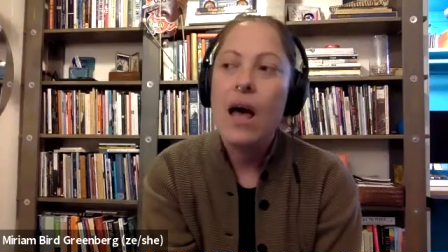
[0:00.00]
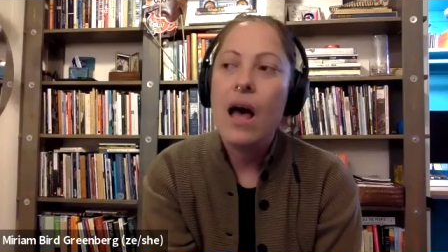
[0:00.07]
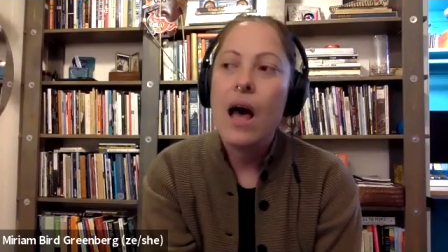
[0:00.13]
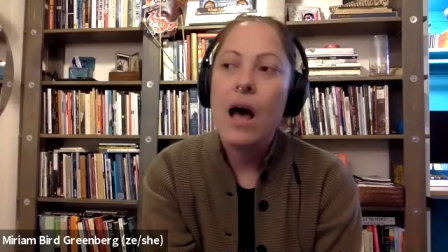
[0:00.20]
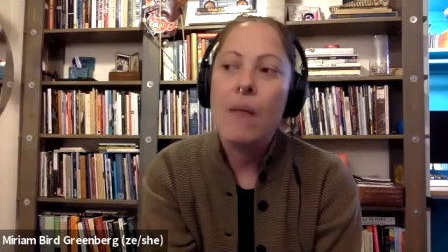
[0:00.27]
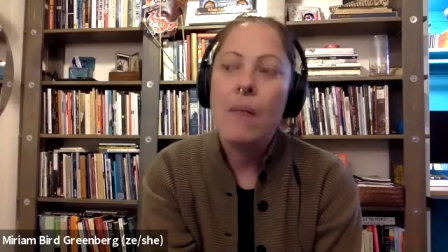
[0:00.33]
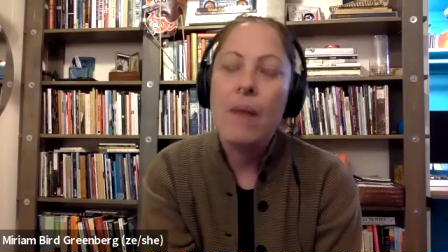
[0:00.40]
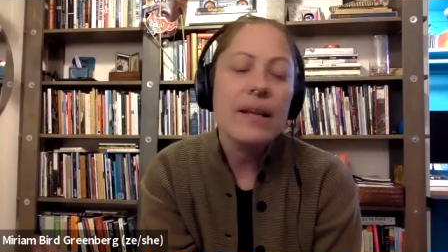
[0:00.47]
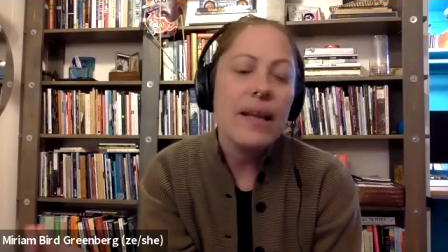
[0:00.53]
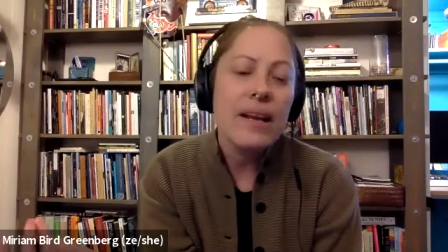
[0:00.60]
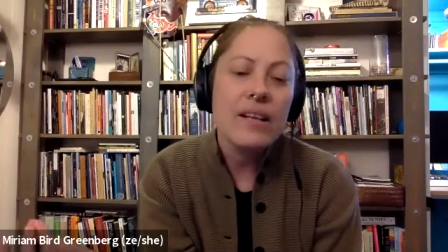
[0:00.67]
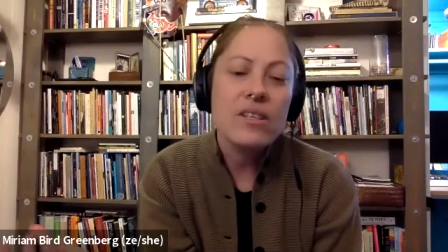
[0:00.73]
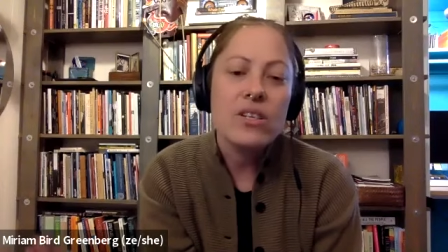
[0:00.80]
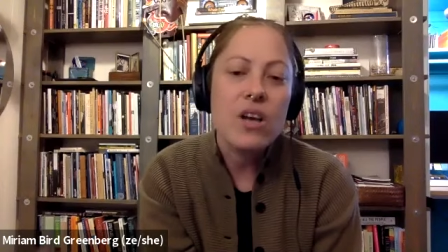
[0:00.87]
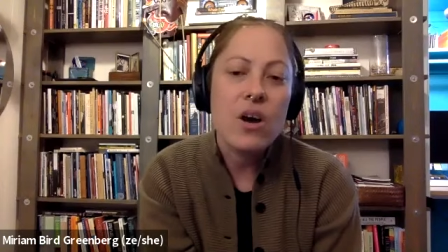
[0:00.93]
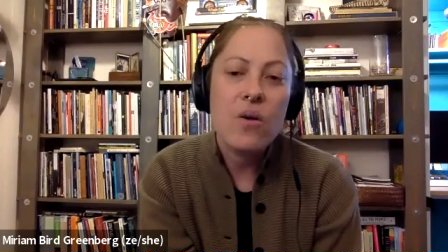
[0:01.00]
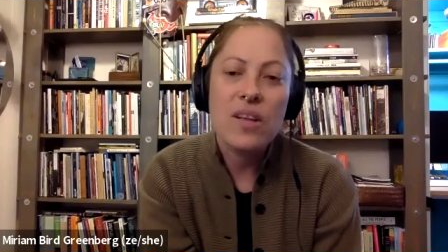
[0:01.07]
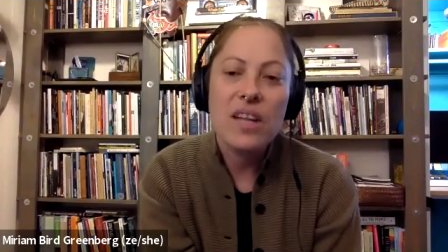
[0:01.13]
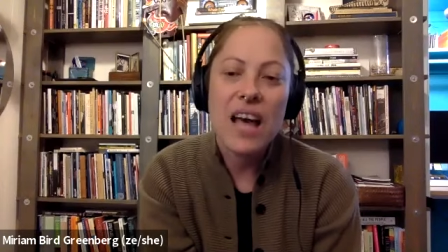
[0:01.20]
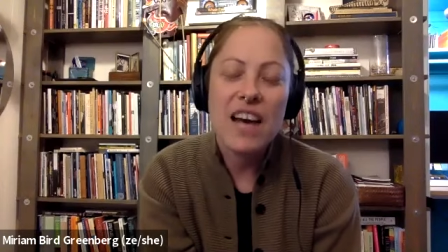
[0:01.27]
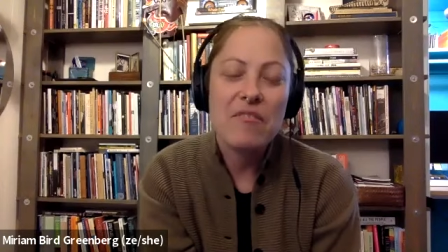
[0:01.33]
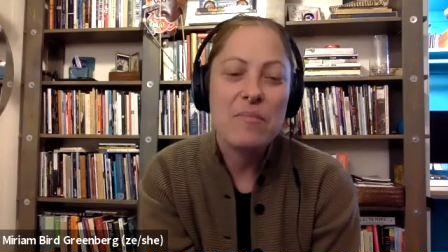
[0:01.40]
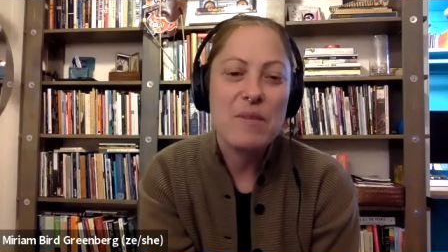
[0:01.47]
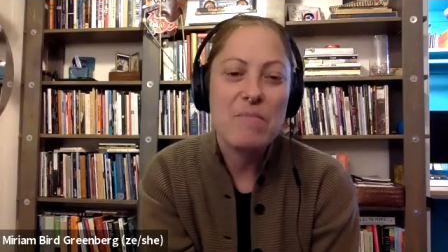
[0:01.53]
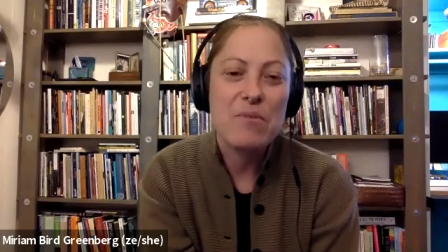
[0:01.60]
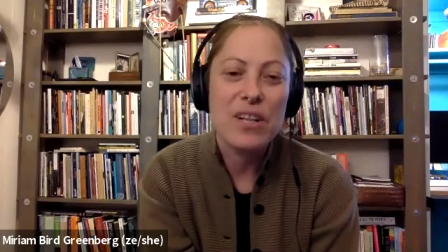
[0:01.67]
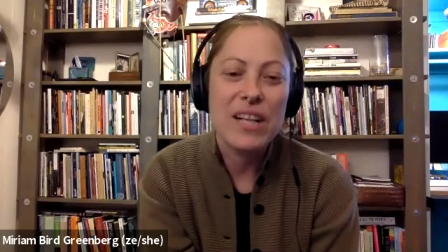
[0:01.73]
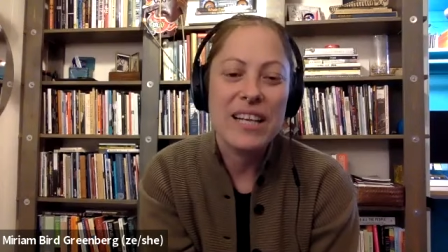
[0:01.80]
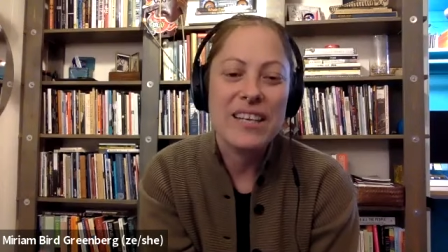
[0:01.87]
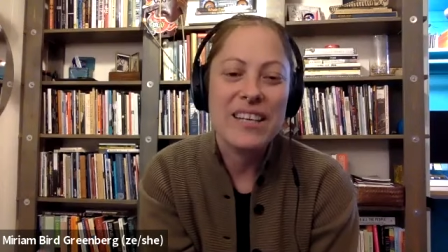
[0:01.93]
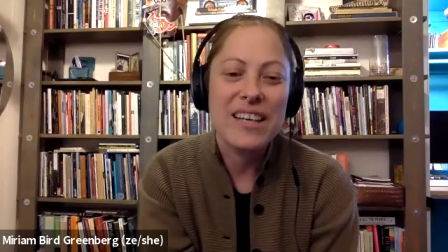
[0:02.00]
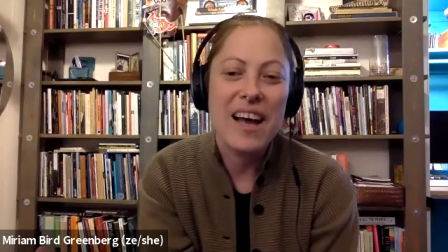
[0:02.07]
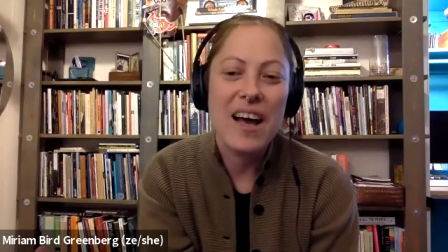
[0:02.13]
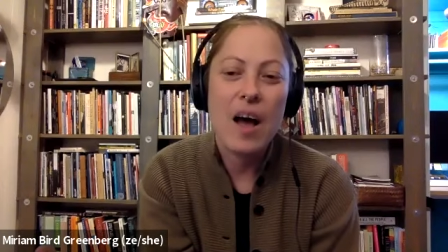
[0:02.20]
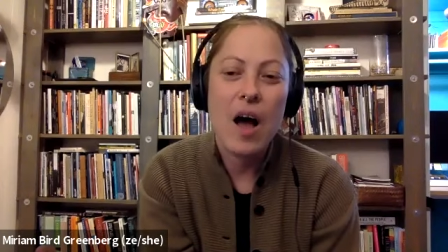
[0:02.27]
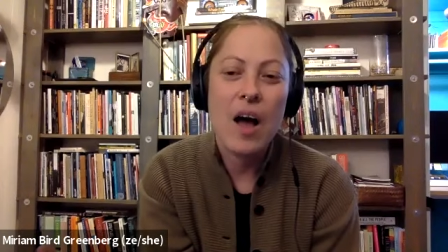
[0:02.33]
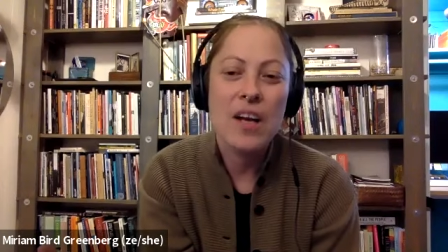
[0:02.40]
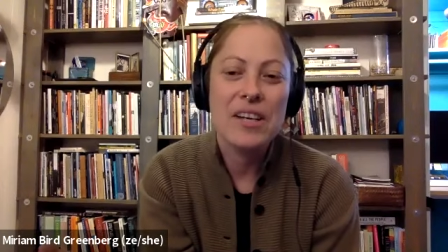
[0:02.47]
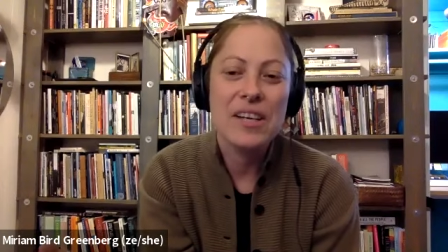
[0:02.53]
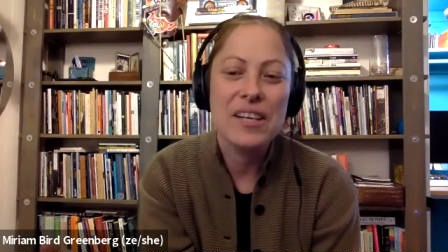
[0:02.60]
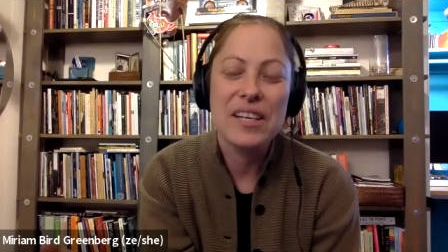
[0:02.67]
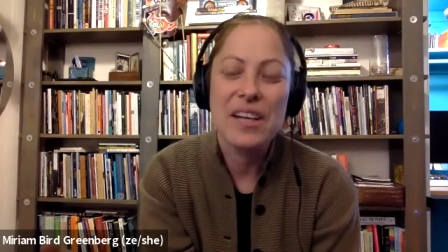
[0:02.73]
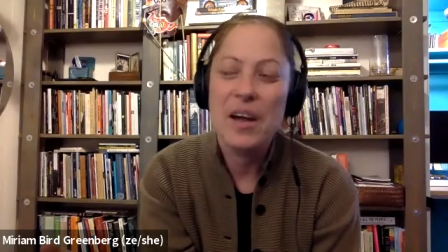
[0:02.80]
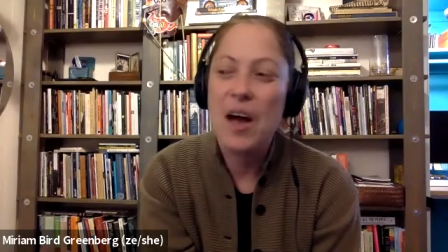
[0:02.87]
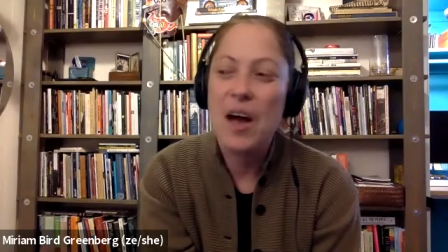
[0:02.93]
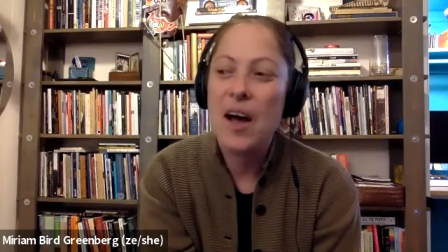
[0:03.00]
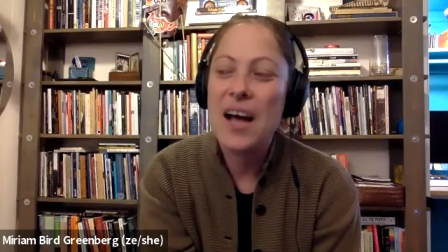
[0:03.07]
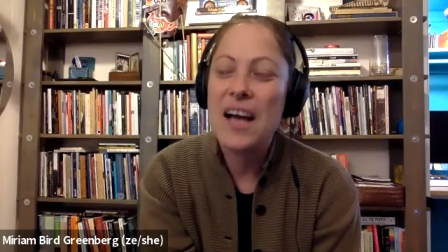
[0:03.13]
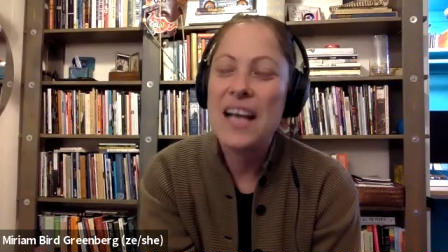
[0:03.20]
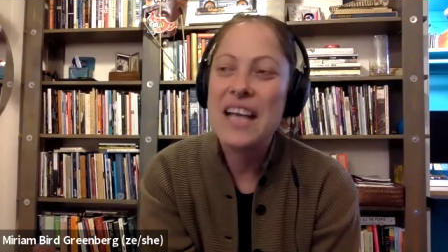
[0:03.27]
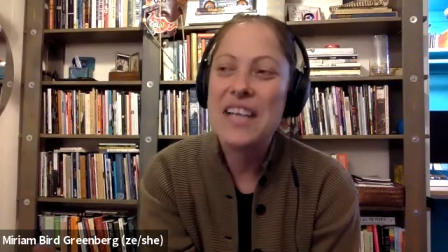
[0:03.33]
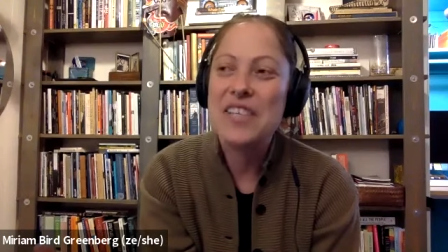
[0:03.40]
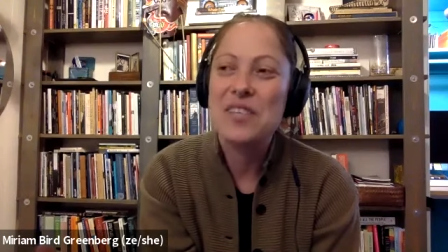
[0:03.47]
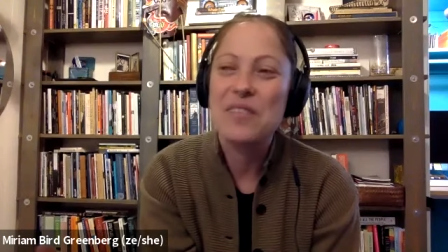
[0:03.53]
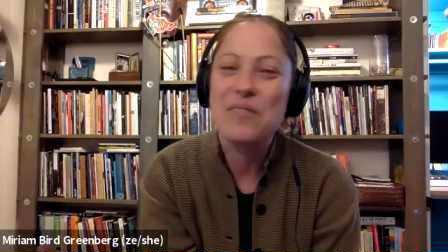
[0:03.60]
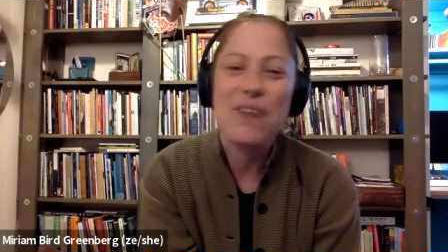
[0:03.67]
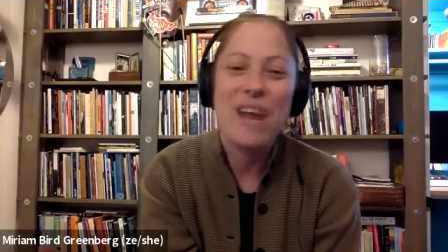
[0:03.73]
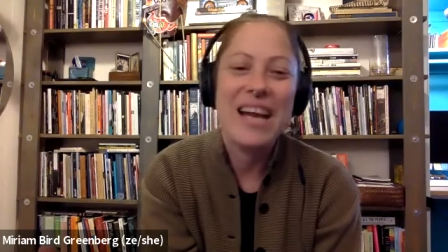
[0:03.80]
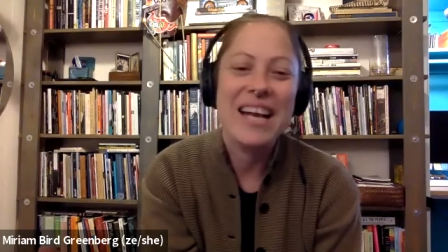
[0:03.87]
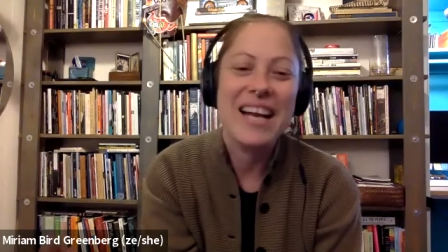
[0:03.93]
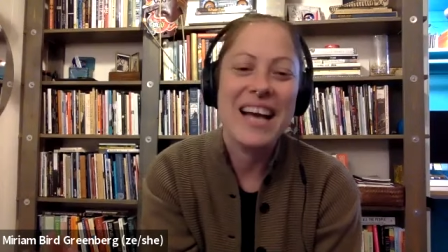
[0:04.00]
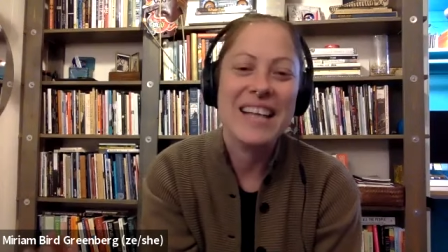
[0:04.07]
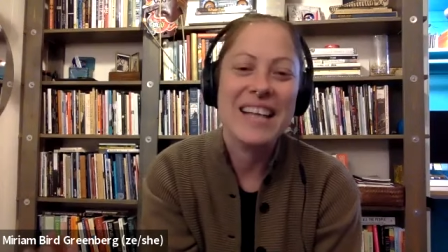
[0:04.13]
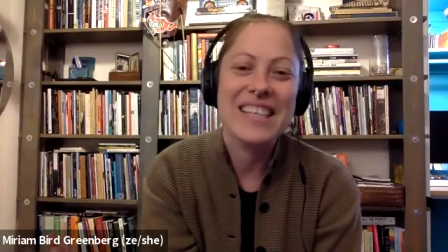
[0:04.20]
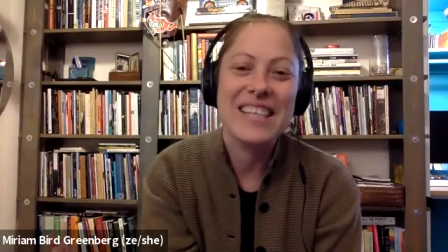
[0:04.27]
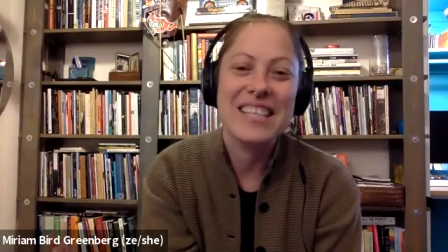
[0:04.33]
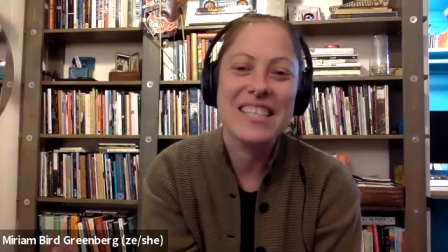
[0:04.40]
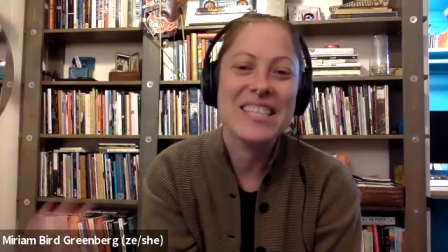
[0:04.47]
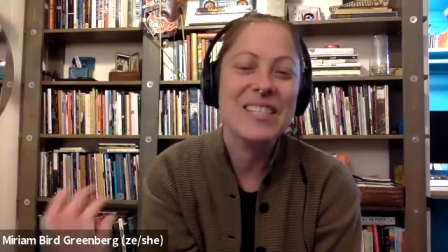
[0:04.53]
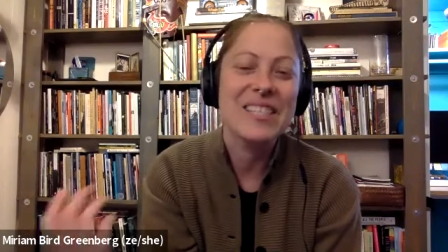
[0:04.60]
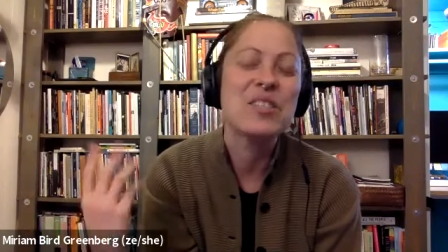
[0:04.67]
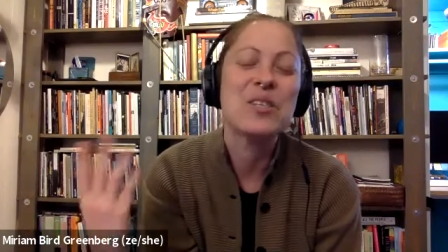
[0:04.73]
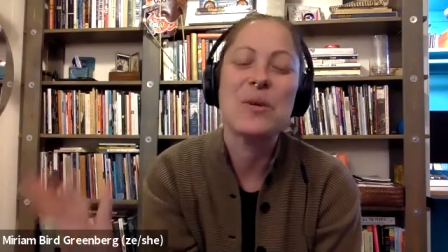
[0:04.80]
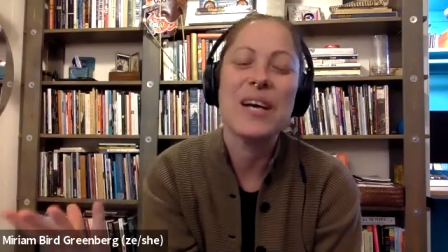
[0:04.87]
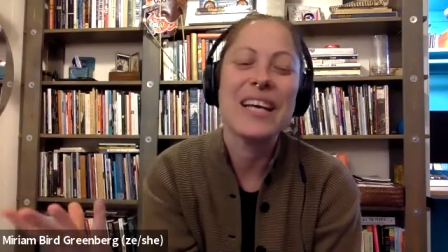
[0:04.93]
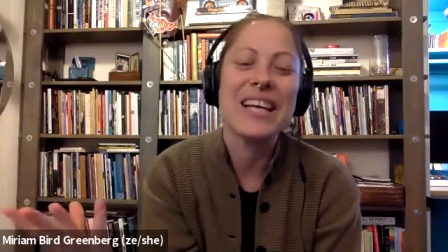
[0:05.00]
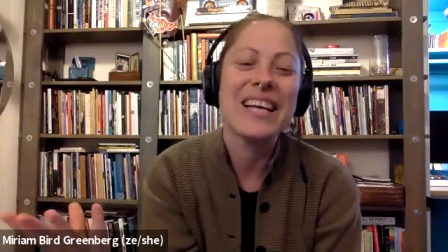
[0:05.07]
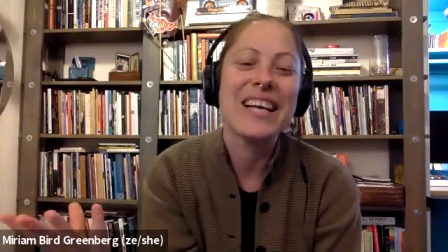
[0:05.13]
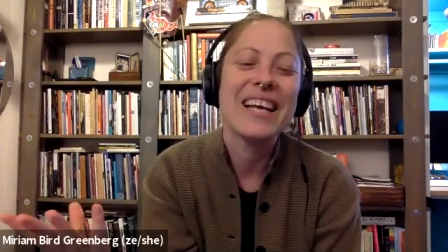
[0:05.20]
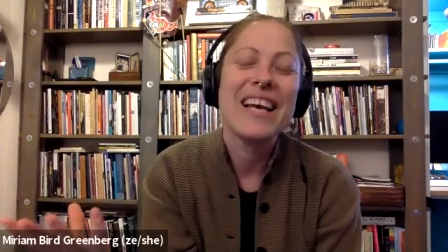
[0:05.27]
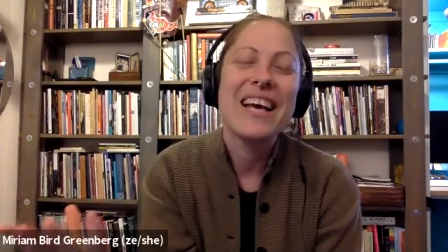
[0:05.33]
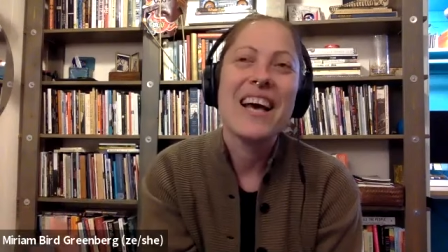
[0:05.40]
um, and getting to know a lot of people and on you know, uh, occasional friday nights i still join